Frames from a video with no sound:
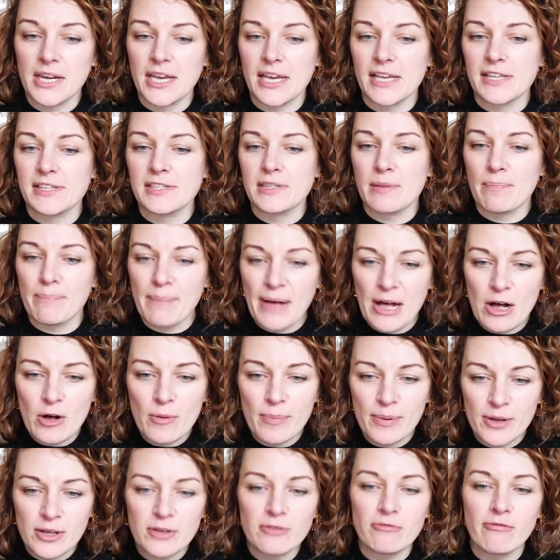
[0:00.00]
is the
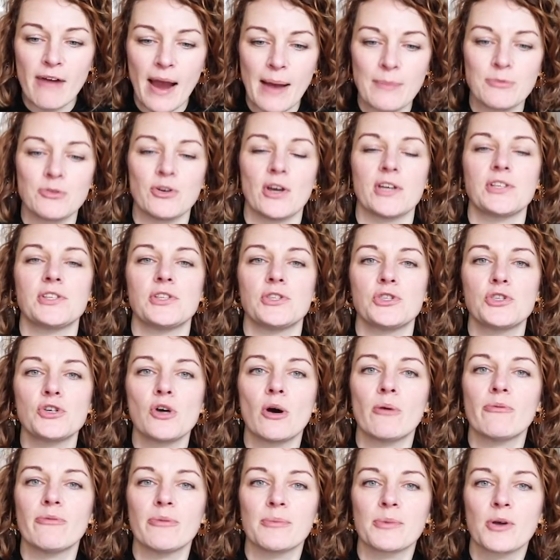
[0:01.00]
Bellbird wrap dress and
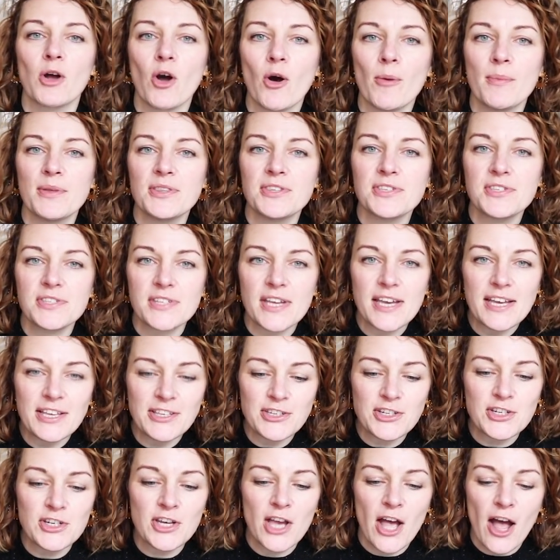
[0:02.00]
top from Common
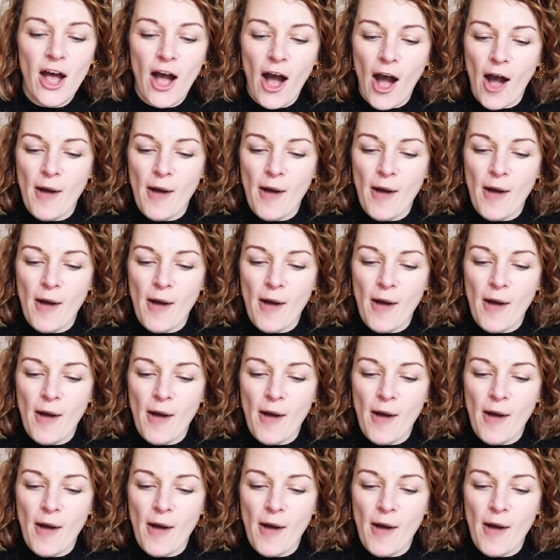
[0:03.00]
Stitch.